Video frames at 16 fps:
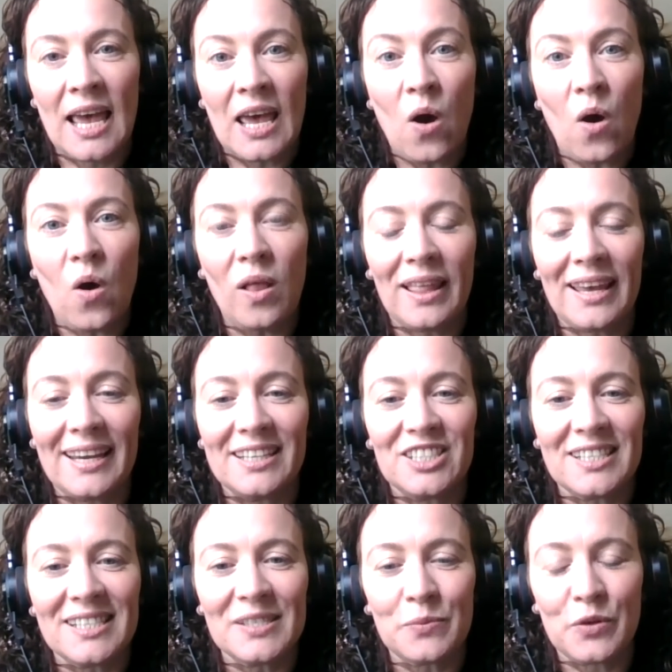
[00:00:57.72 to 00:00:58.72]
all
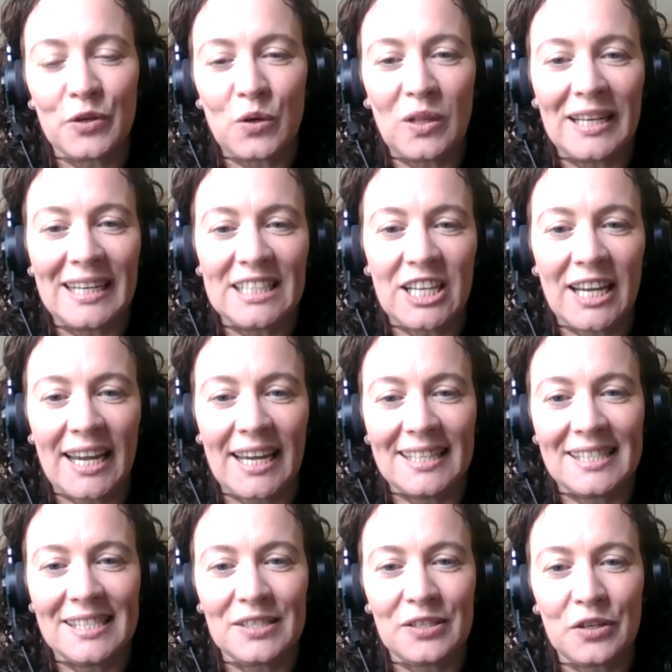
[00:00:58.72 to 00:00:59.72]
ages. We're an all age
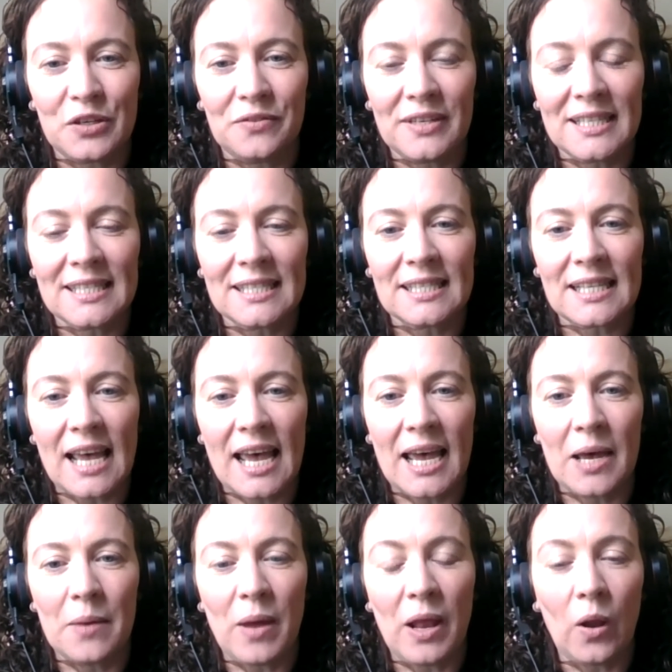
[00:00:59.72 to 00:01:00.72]
guidance service.
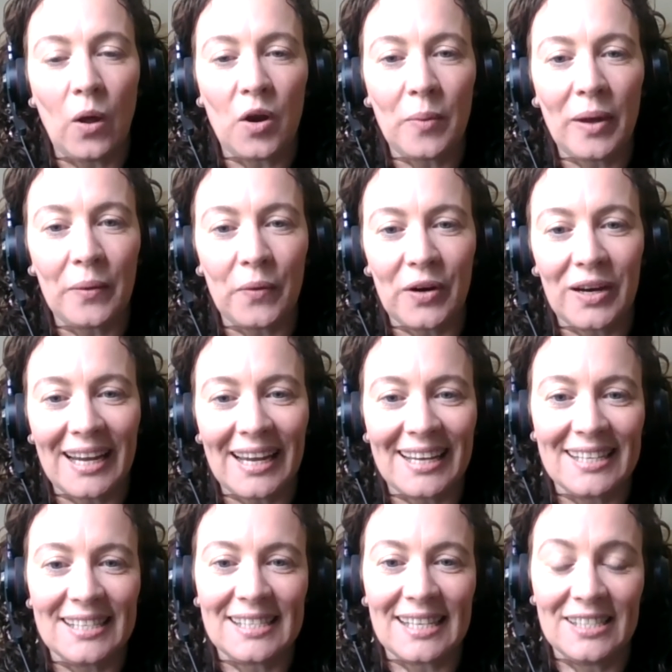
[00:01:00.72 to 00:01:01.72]
A lot of my work
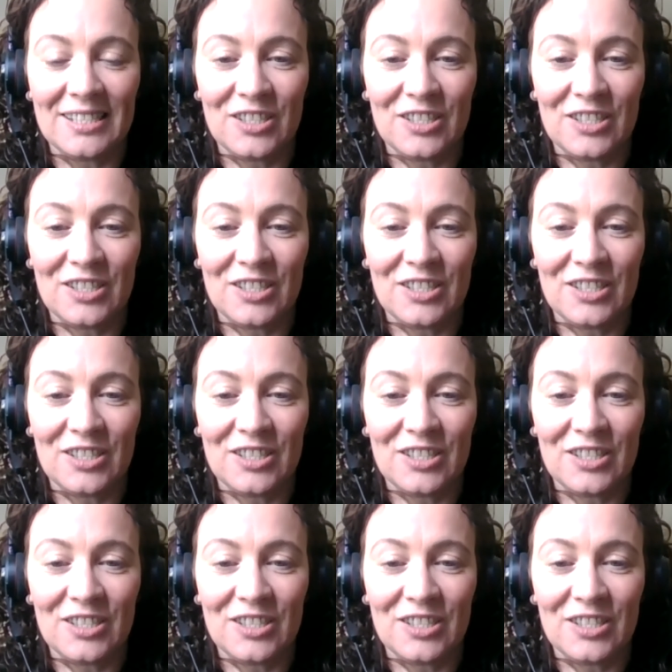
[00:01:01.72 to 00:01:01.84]
is in